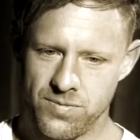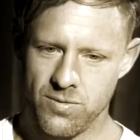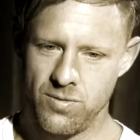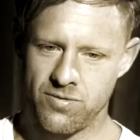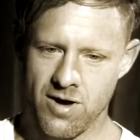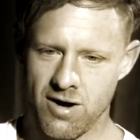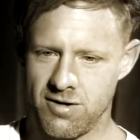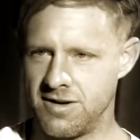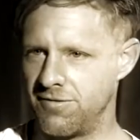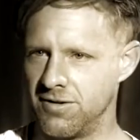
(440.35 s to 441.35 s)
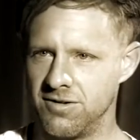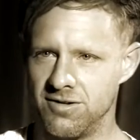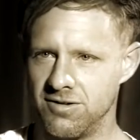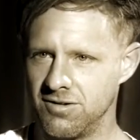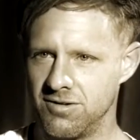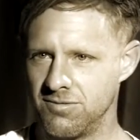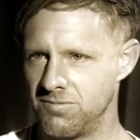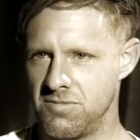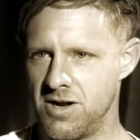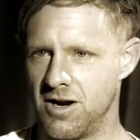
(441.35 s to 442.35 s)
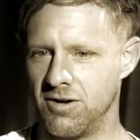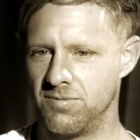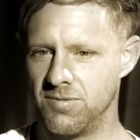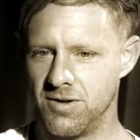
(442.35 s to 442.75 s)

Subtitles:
we've got our differences, you know,